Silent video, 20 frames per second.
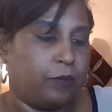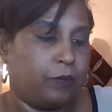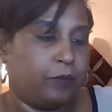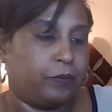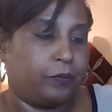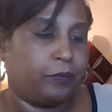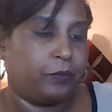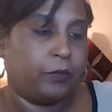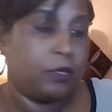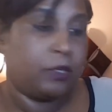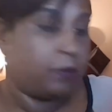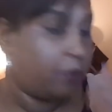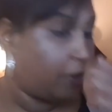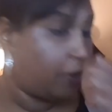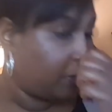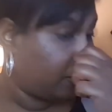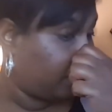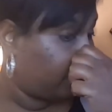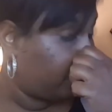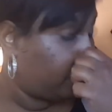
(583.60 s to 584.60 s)
this
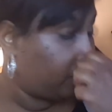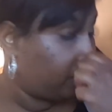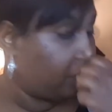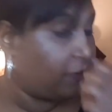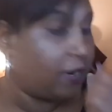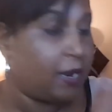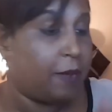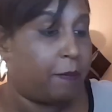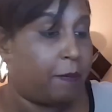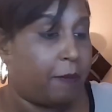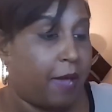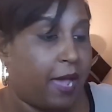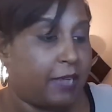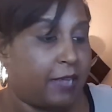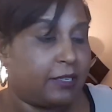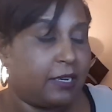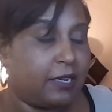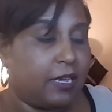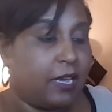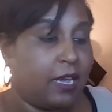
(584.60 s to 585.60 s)
person feels very
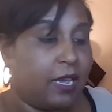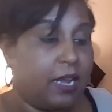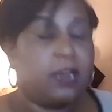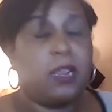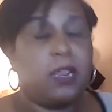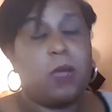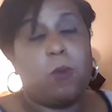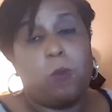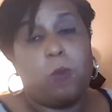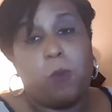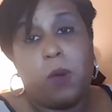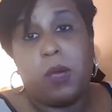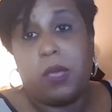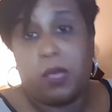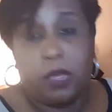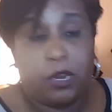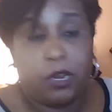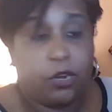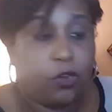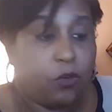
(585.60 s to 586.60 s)
passionate here they want
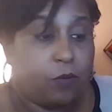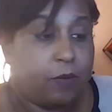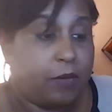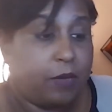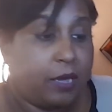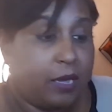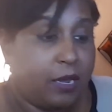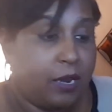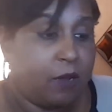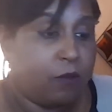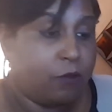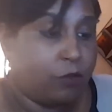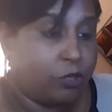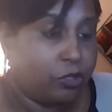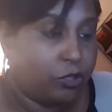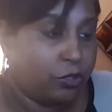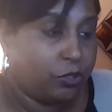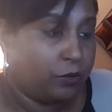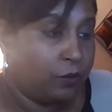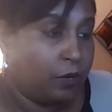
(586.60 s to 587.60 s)
a new beginning with
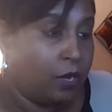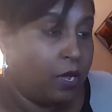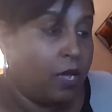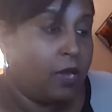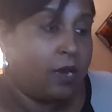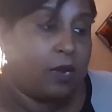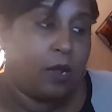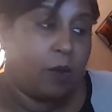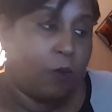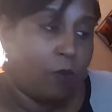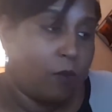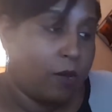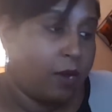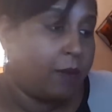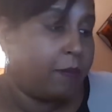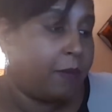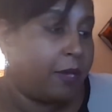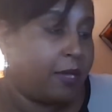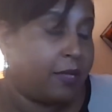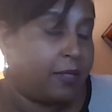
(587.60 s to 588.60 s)
you they want to
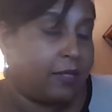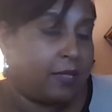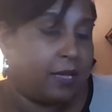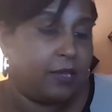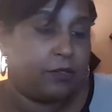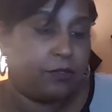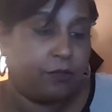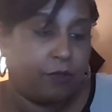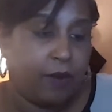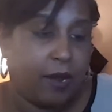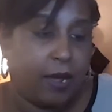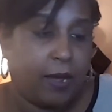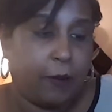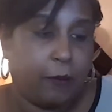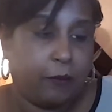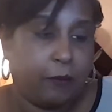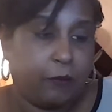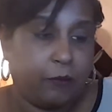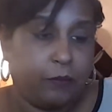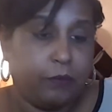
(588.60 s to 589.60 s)
make things right
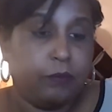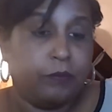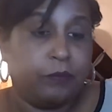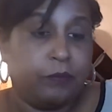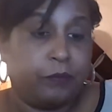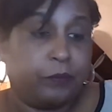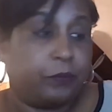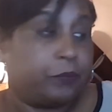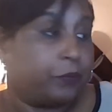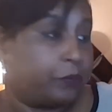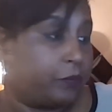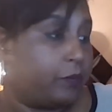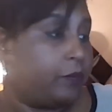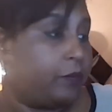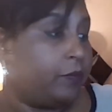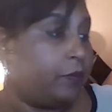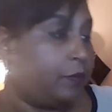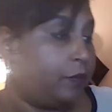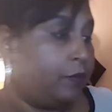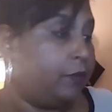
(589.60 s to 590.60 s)

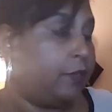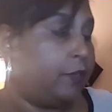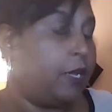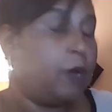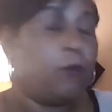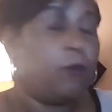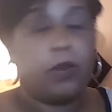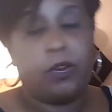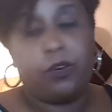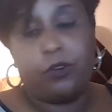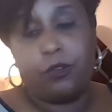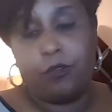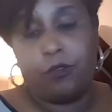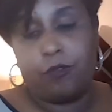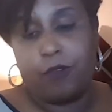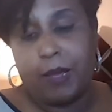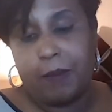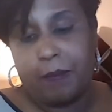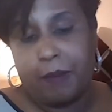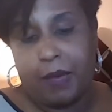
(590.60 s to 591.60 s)
they want to do
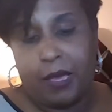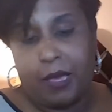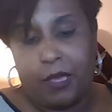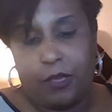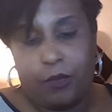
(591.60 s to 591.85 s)
right by you